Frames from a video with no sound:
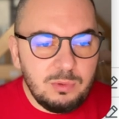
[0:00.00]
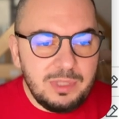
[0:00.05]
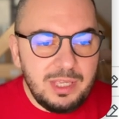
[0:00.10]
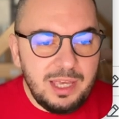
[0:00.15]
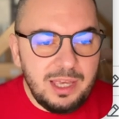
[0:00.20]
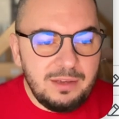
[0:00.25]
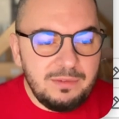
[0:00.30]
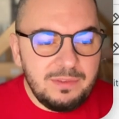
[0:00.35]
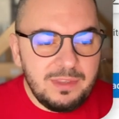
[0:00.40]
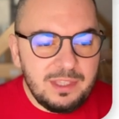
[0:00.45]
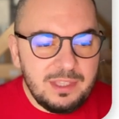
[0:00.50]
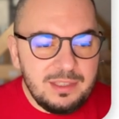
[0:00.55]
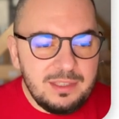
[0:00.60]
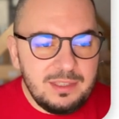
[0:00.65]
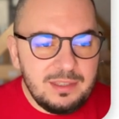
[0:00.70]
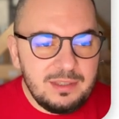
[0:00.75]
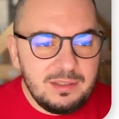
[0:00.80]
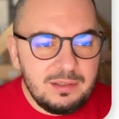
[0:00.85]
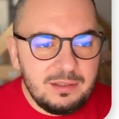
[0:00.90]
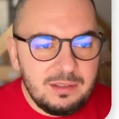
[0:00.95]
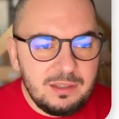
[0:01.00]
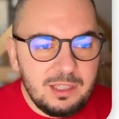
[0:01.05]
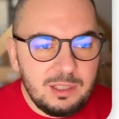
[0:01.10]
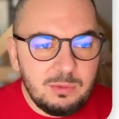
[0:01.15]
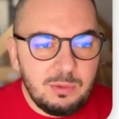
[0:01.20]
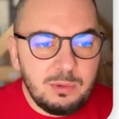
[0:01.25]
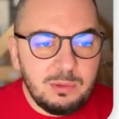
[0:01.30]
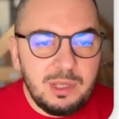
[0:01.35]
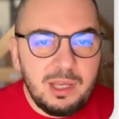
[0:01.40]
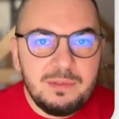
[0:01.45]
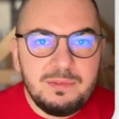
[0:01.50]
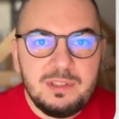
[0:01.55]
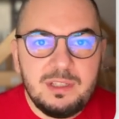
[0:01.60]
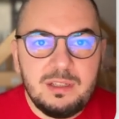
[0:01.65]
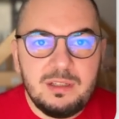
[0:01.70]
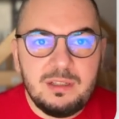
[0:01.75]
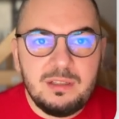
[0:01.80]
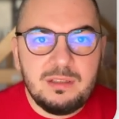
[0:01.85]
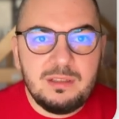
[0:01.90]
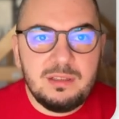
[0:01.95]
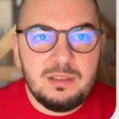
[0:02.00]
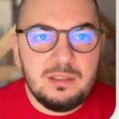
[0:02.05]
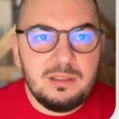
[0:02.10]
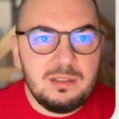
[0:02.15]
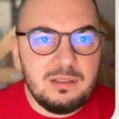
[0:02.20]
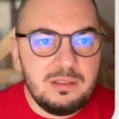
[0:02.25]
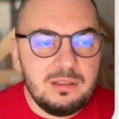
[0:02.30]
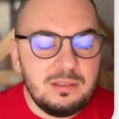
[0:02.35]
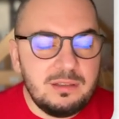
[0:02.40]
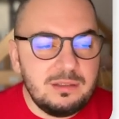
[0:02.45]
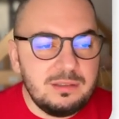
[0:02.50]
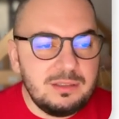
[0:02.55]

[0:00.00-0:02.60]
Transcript: have this. It won't have the